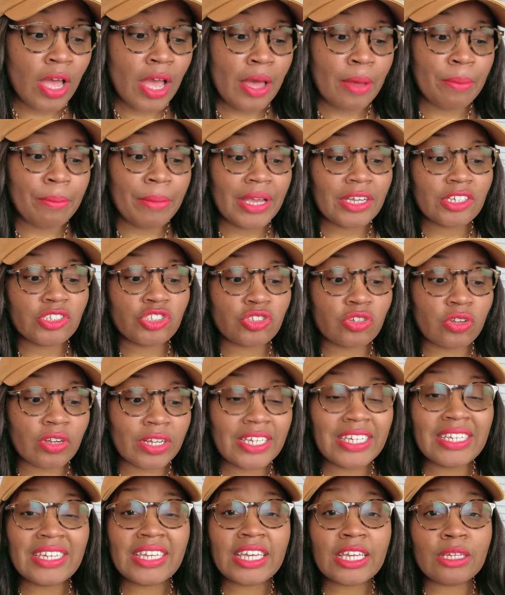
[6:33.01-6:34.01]
Make sure
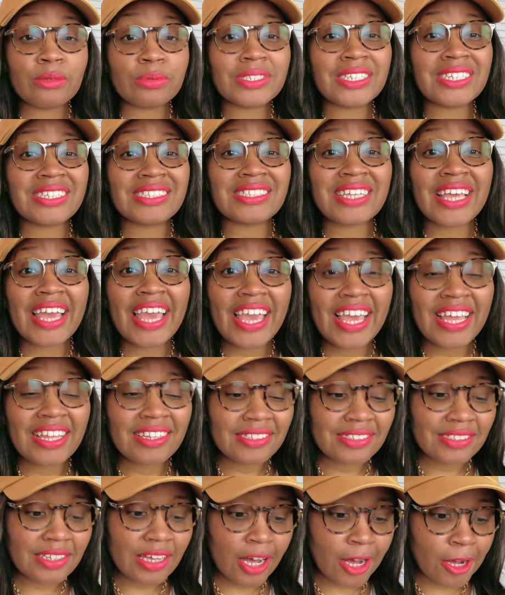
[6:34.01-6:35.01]
he keeps his
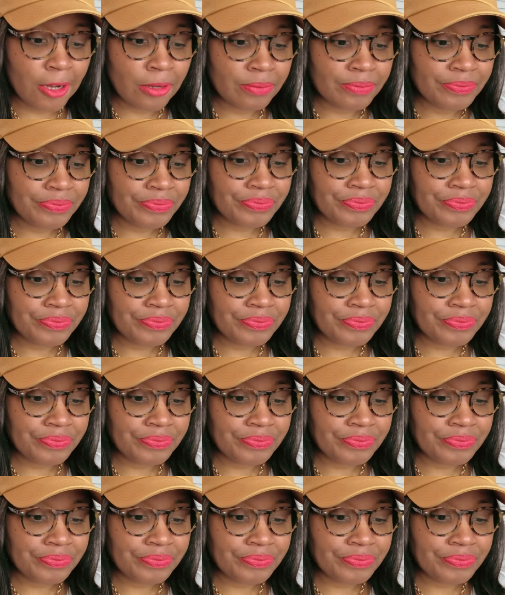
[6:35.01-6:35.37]
hands up,